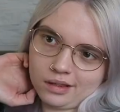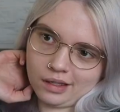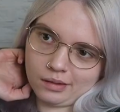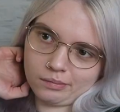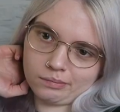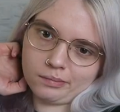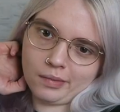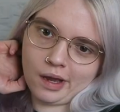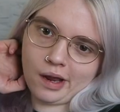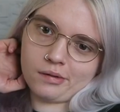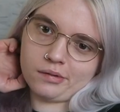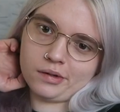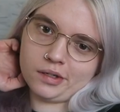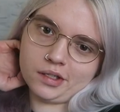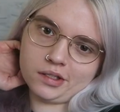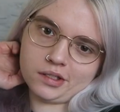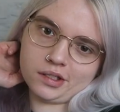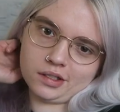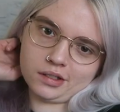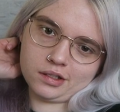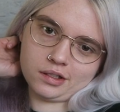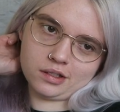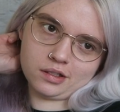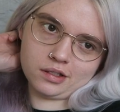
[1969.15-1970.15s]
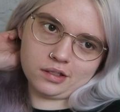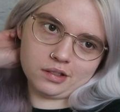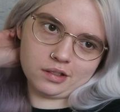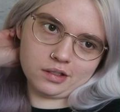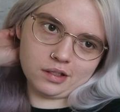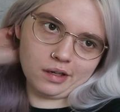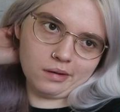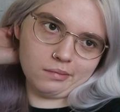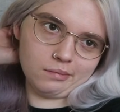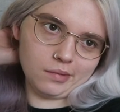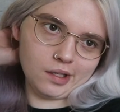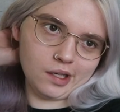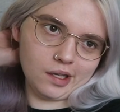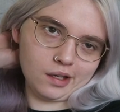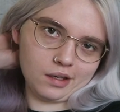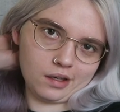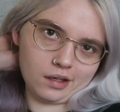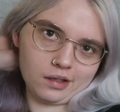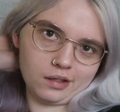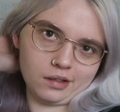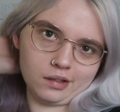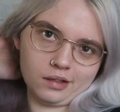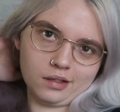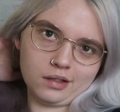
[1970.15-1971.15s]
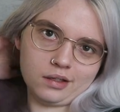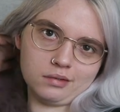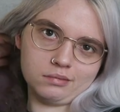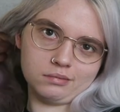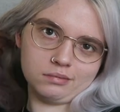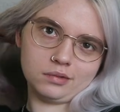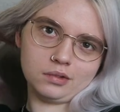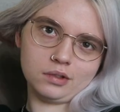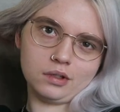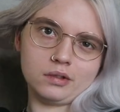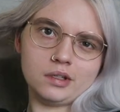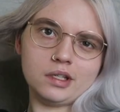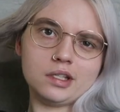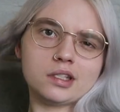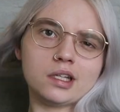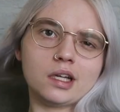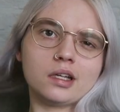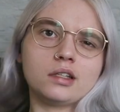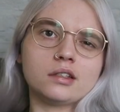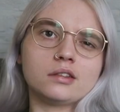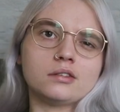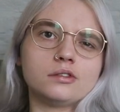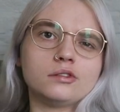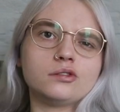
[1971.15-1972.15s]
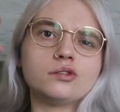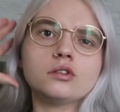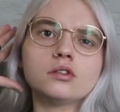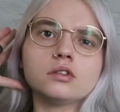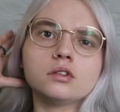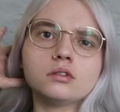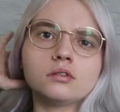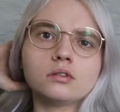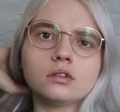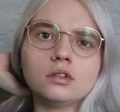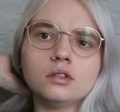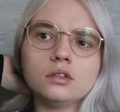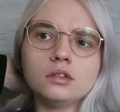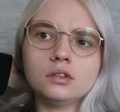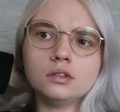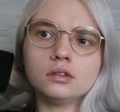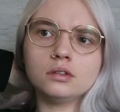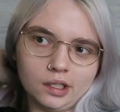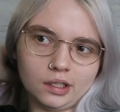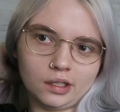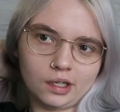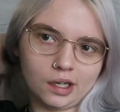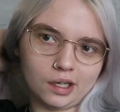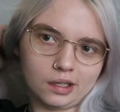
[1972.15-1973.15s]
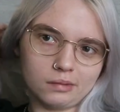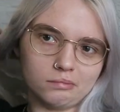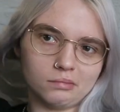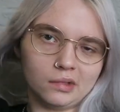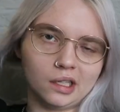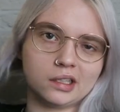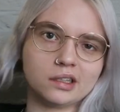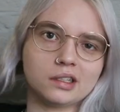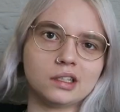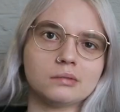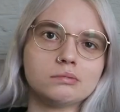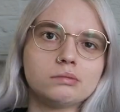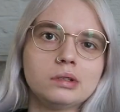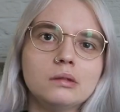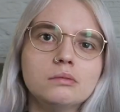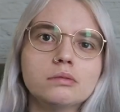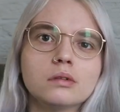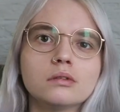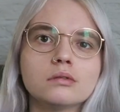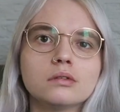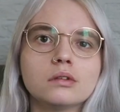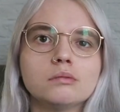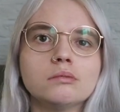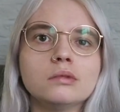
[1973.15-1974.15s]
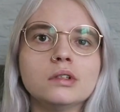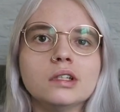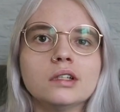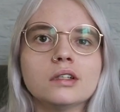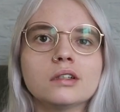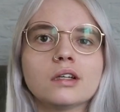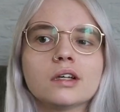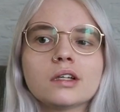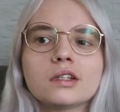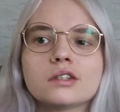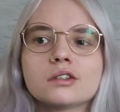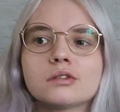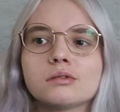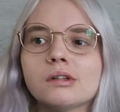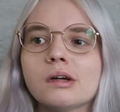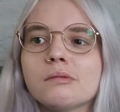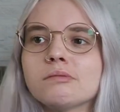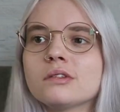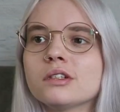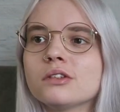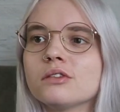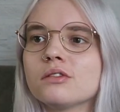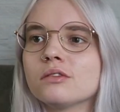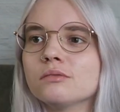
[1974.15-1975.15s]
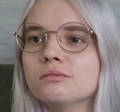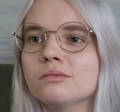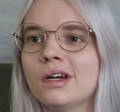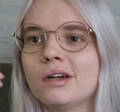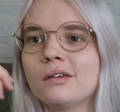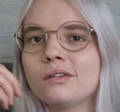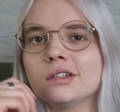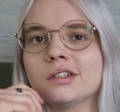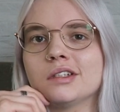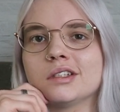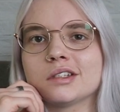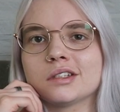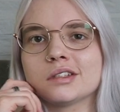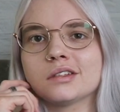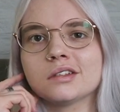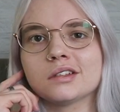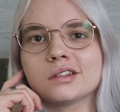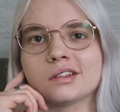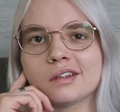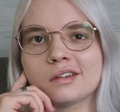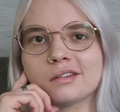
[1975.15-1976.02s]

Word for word: That marriage is the same, like, no, he said like funeral, but he kind of meant that people were being like trapped into marriages.